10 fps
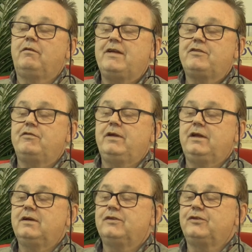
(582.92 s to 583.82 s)
veterinary
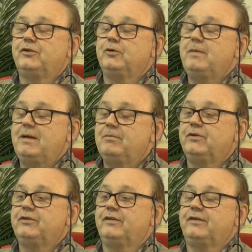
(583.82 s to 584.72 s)
nurses who are
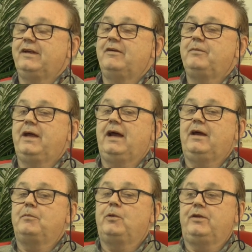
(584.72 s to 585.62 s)
members of the C F P
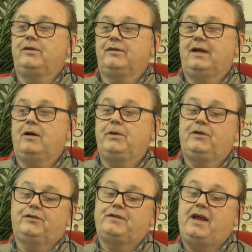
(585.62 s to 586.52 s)
A point this out
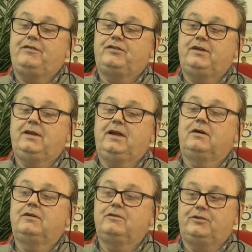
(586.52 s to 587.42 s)
because they've seen it
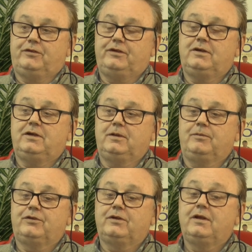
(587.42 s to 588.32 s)
hundreds of times.